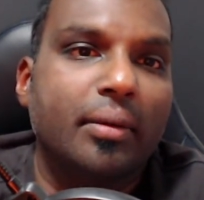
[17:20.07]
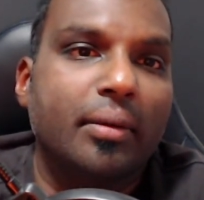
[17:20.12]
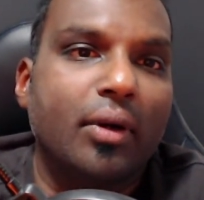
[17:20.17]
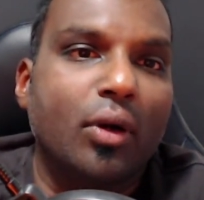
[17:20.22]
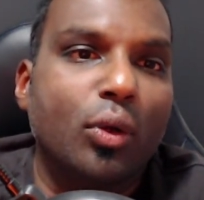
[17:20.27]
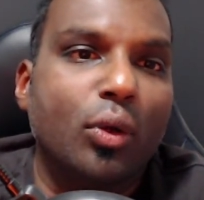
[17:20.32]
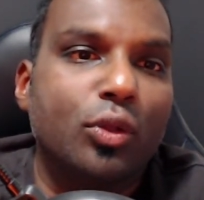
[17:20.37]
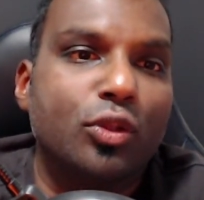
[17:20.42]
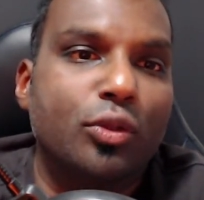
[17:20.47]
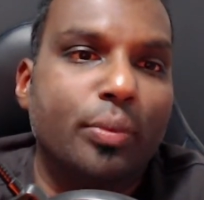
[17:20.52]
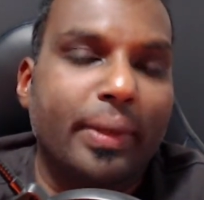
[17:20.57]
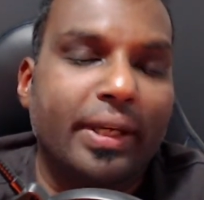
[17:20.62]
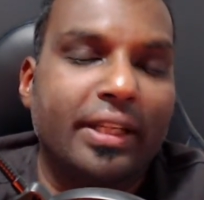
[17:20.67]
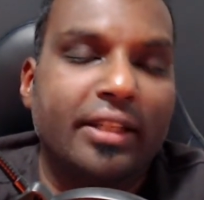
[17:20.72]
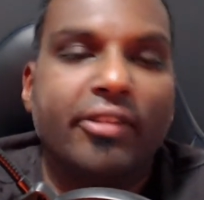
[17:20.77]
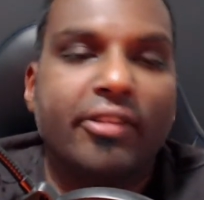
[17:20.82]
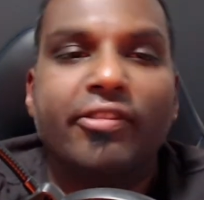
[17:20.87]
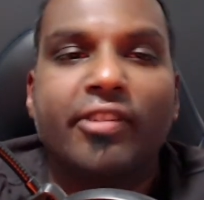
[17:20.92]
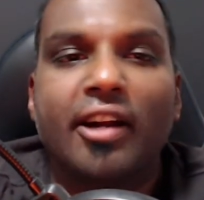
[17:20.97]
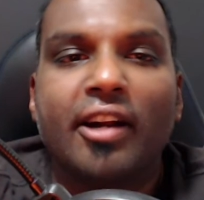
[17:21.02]
also being
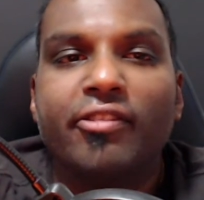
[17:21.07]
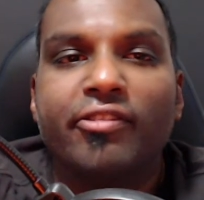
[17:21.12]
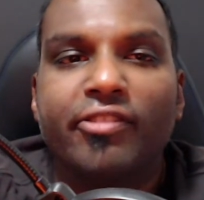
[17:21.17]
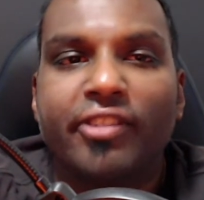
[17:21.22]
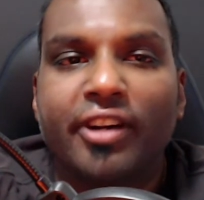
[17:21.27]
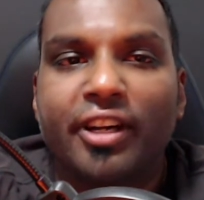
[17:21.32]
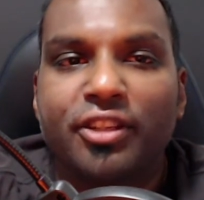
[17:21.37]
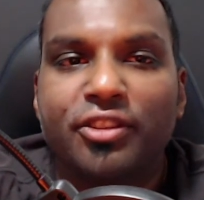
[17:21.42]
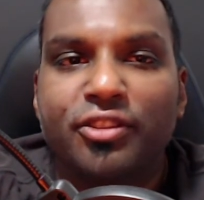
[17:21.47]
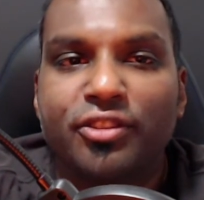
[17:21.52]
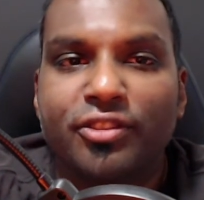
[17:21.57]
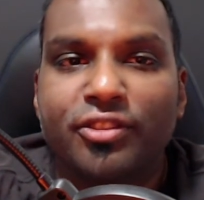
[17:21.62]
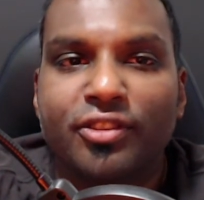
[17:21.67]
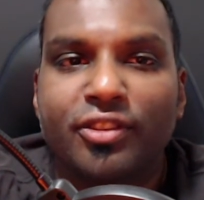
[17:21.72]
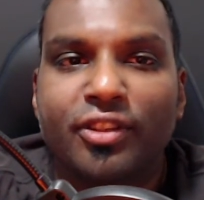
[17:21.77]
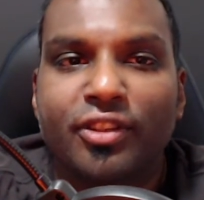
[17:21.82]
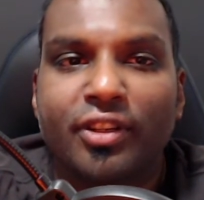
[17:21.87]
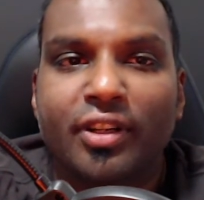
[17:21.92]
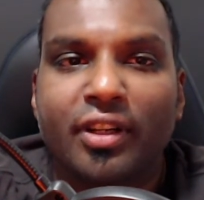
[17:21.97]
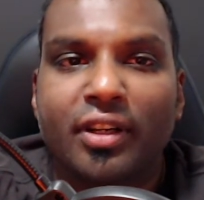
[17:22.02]
the front face
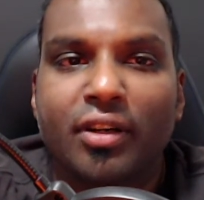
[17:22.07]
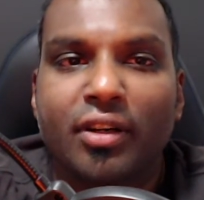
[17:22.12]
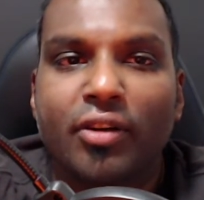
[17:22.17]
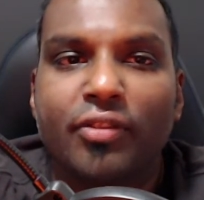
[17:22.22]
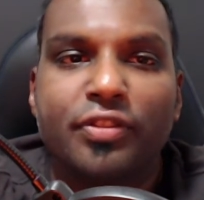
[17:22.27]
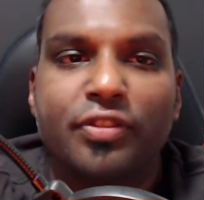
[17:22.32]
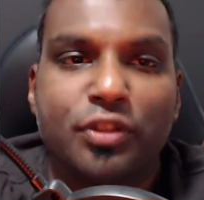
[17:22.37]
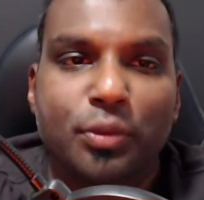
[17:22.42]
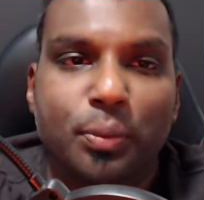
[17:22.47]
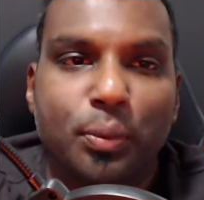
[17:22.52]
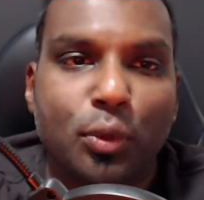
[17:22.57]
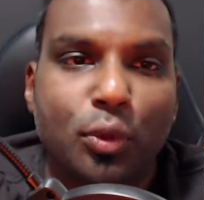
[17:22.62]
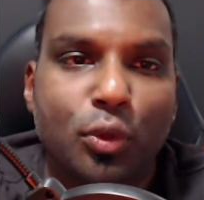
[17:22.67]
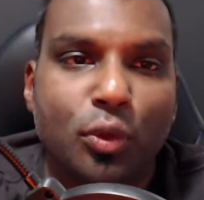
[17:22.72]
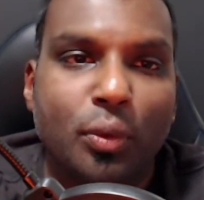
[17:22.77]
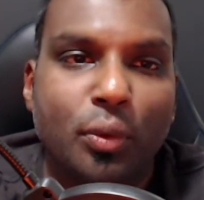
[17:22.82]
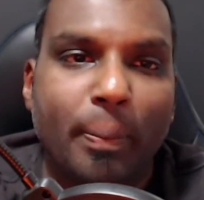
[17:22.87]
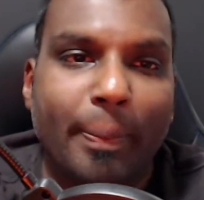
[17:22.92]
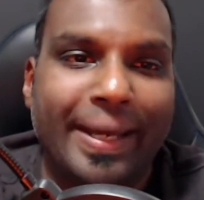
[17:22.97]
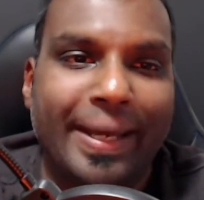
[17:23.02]
of
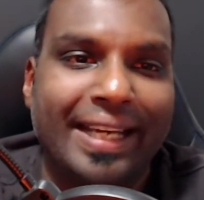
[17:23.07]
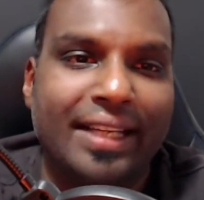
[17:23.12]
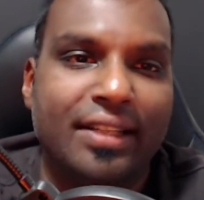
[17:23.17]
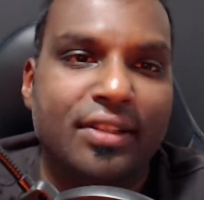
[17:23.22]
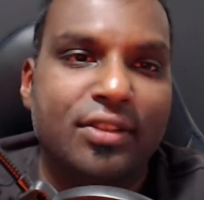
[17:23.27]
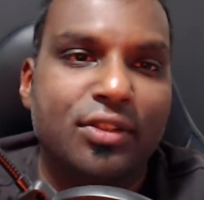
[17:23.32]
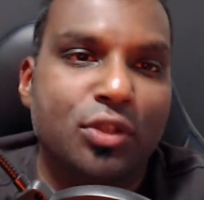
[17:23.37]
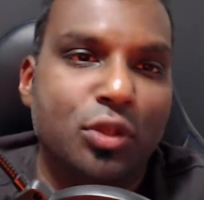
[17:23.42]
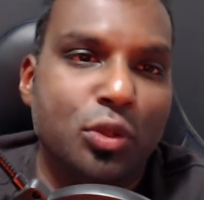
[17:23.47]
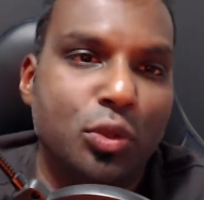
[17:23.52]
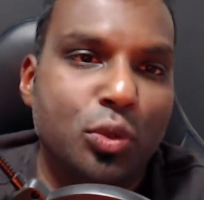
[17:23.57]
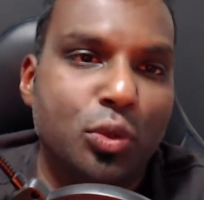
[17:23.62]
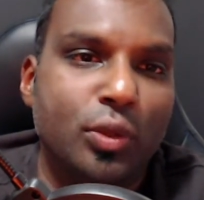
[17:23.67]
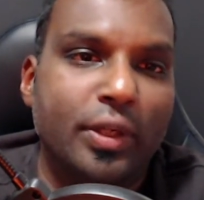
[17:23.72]
support means you do